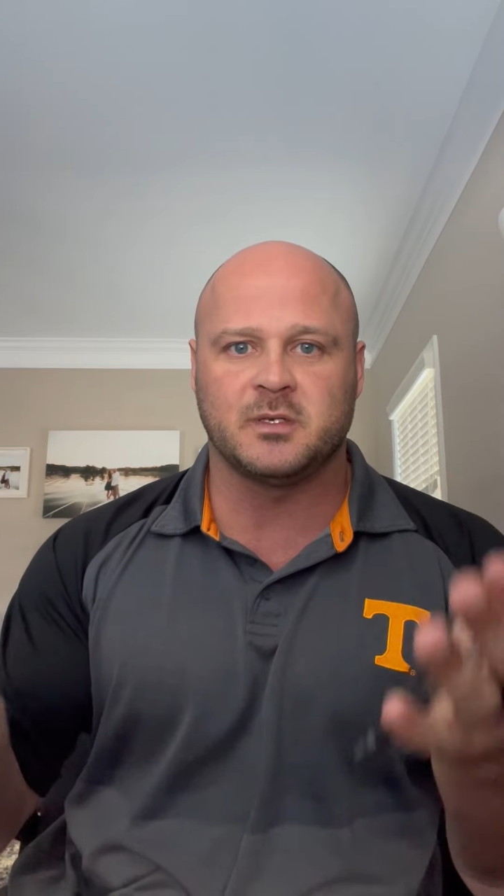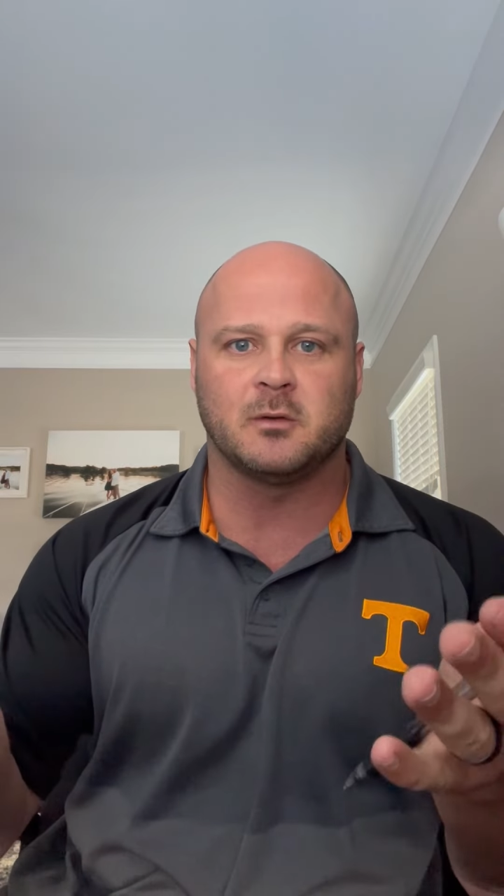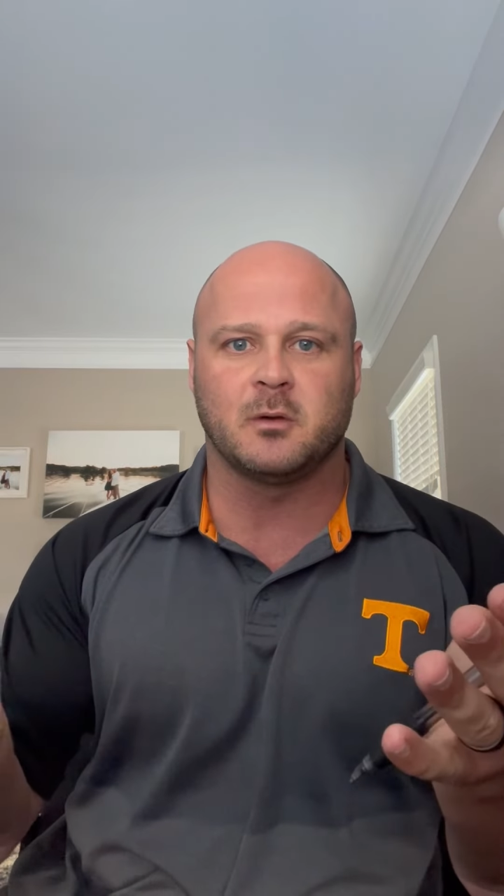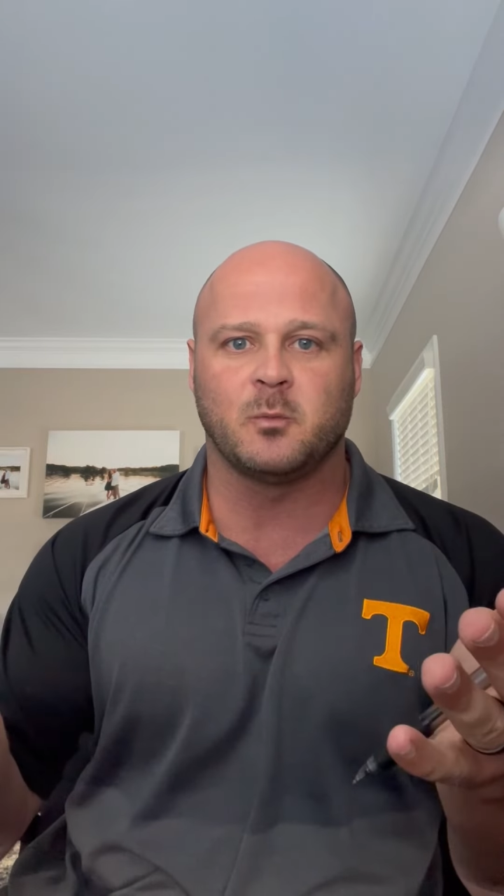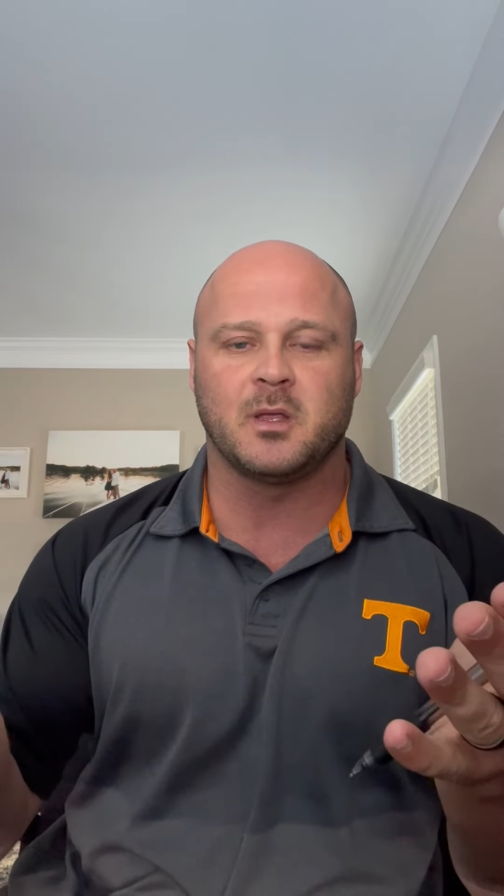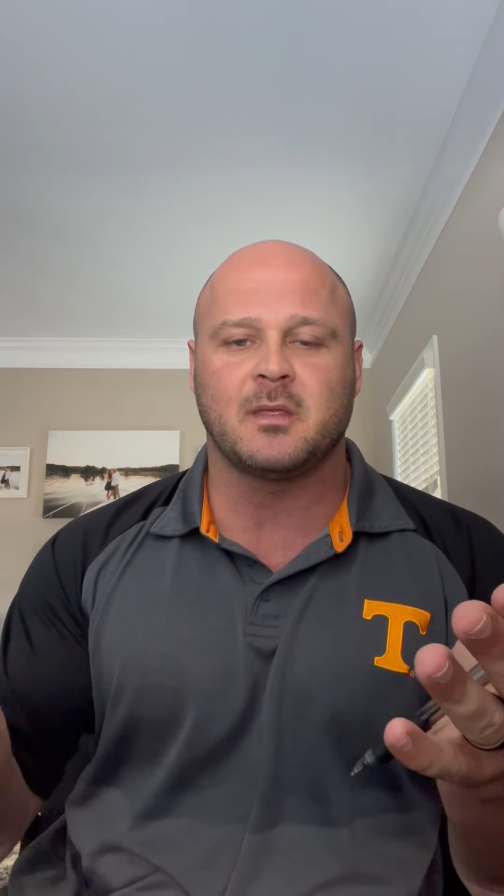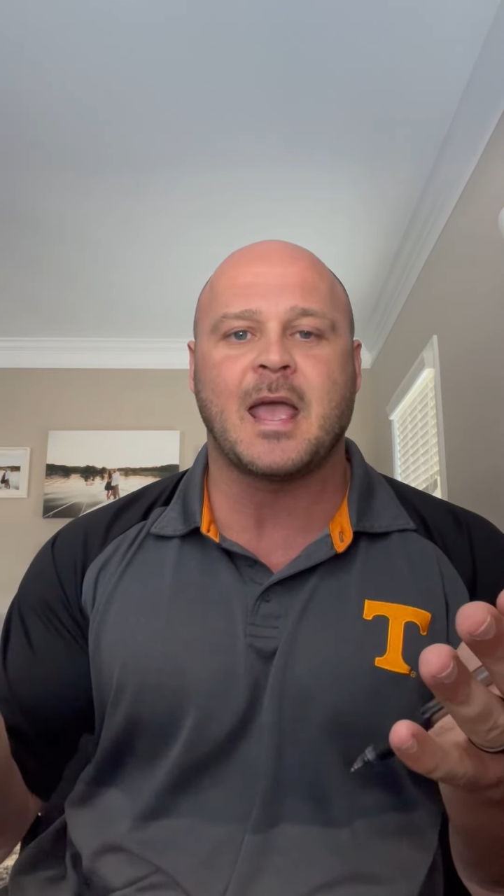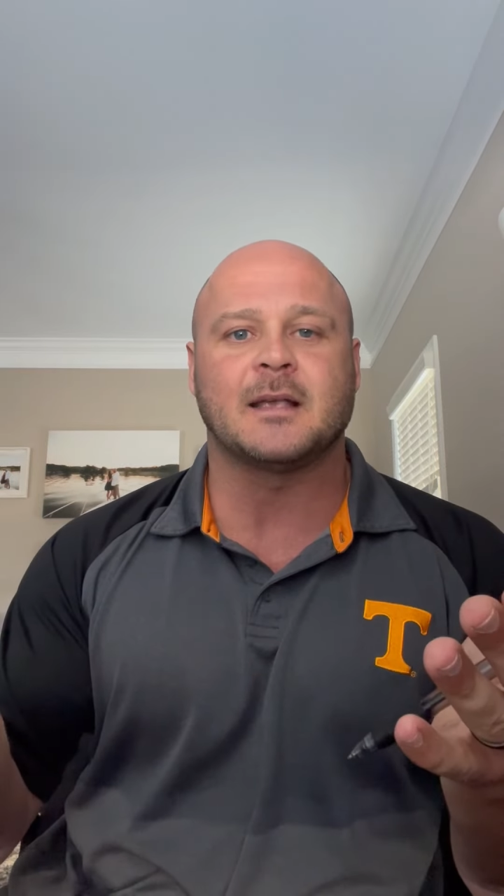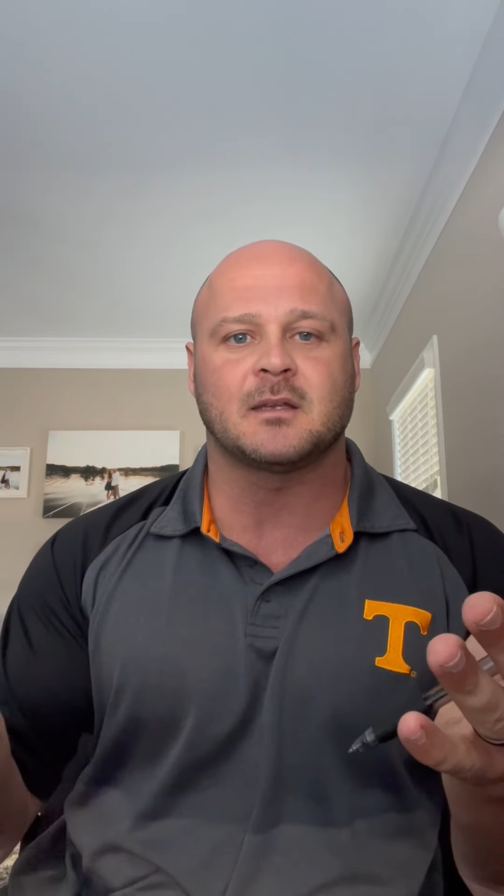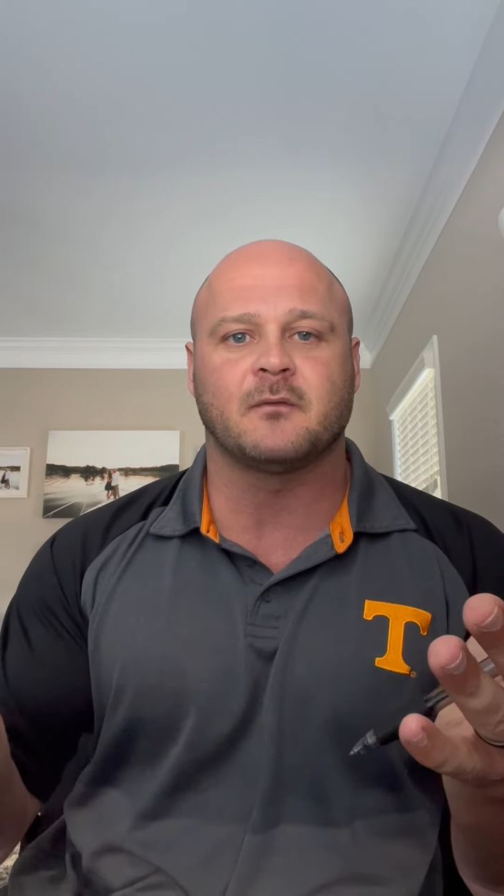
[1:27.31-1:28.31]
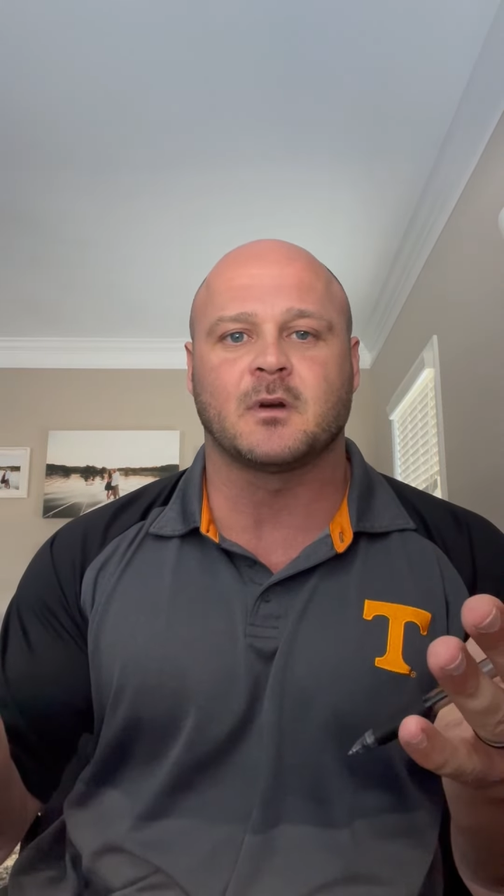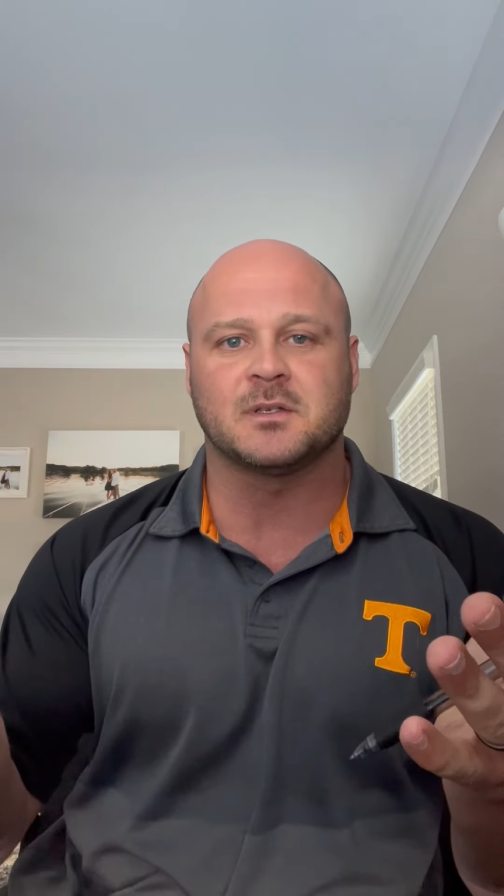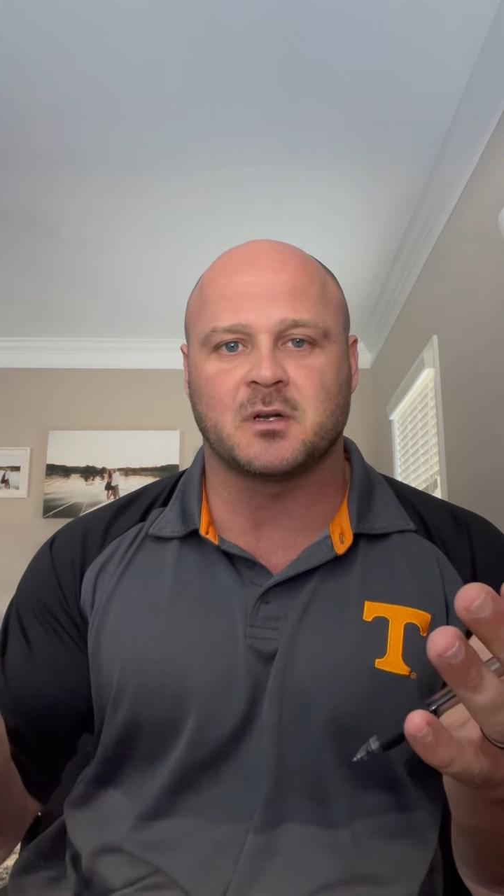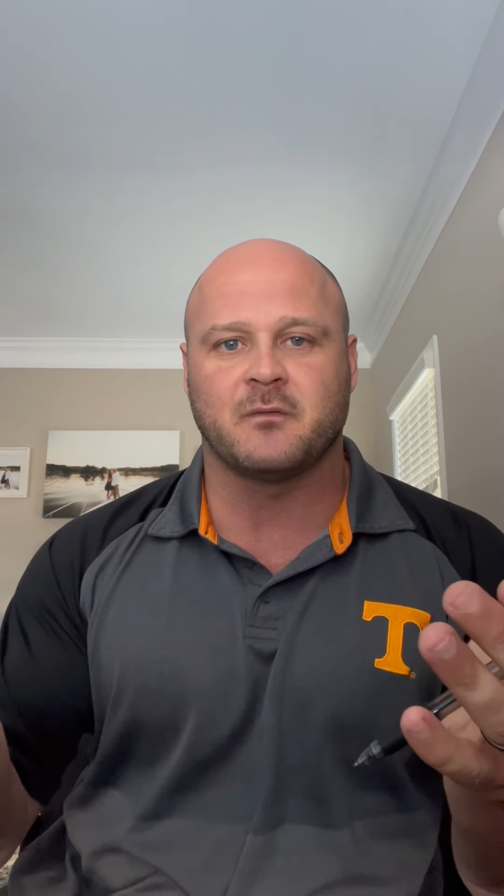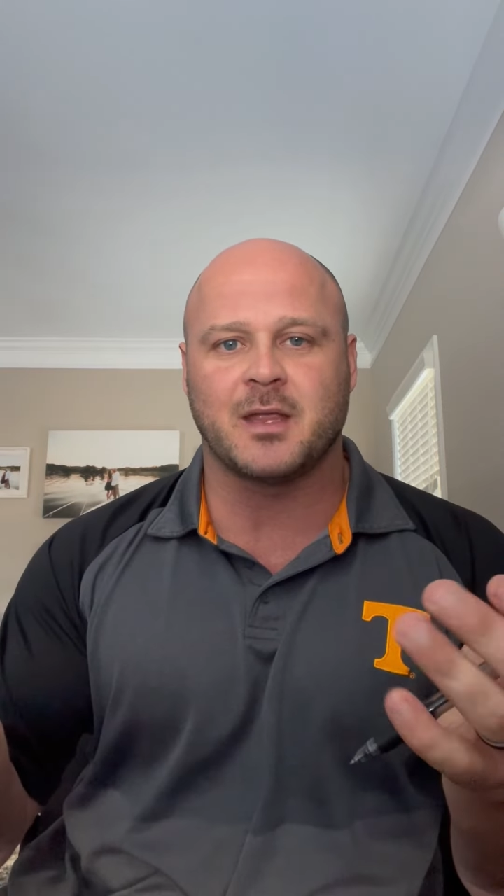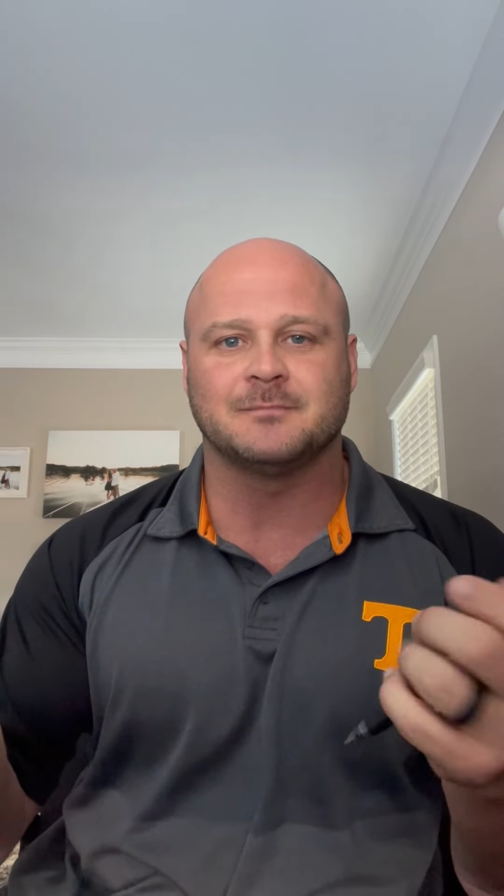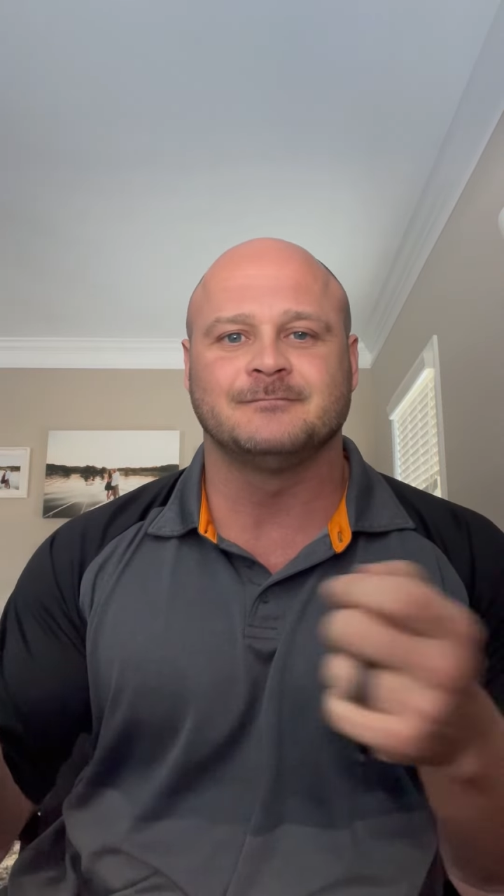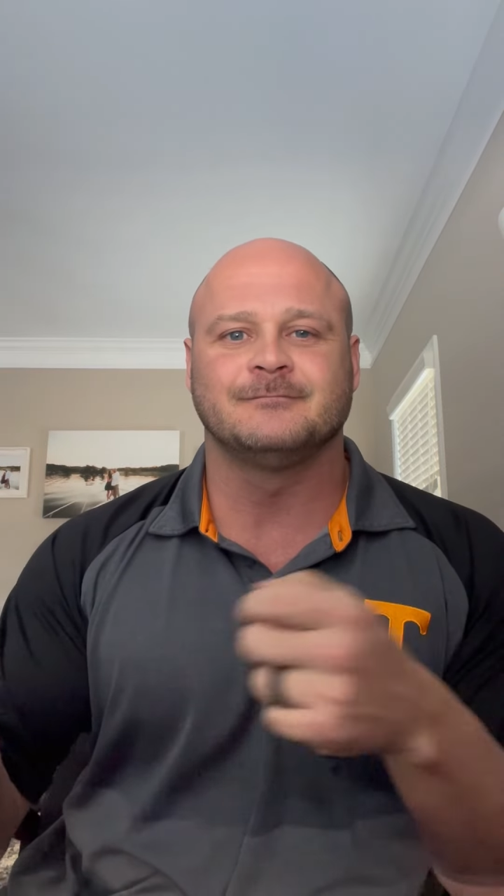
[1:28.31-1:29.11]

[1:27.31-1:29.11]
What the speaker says: dealing with asking for a survey.